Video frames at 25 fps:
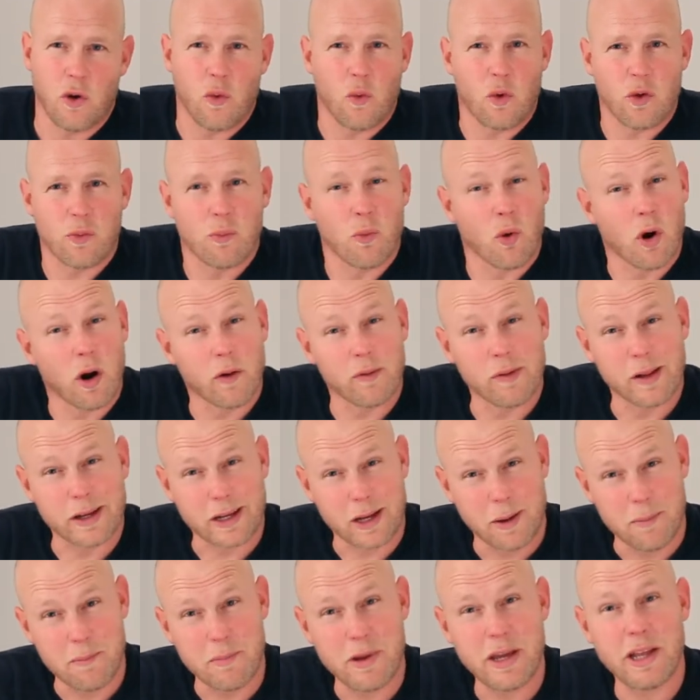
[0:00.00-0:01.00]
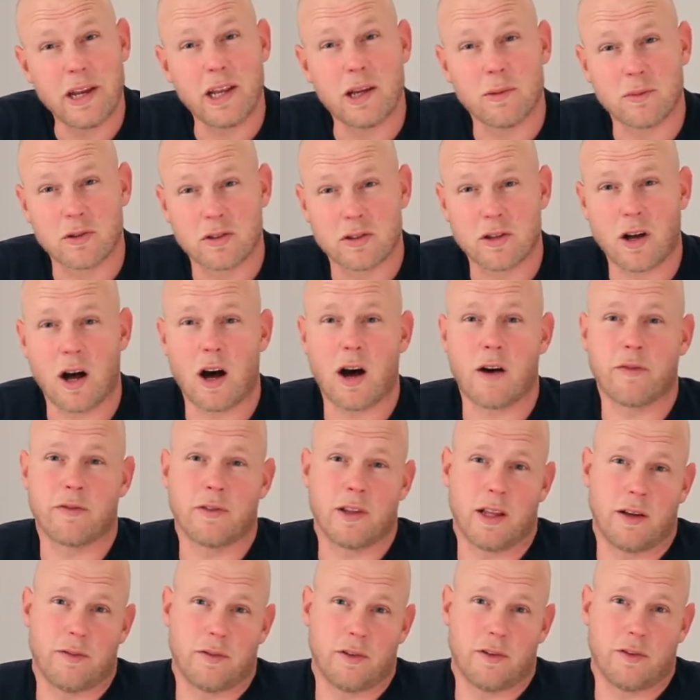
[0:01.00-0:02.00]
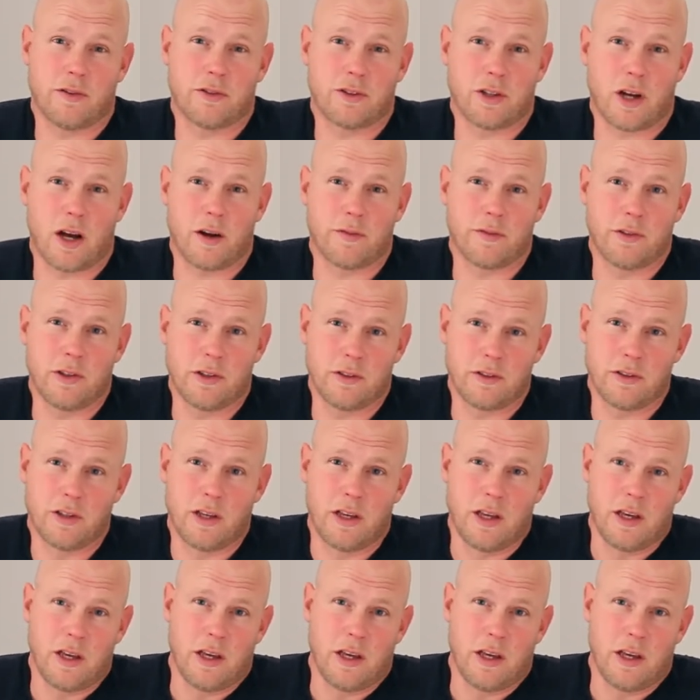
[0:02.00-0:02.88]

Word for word: with more of like a medium soft level of softness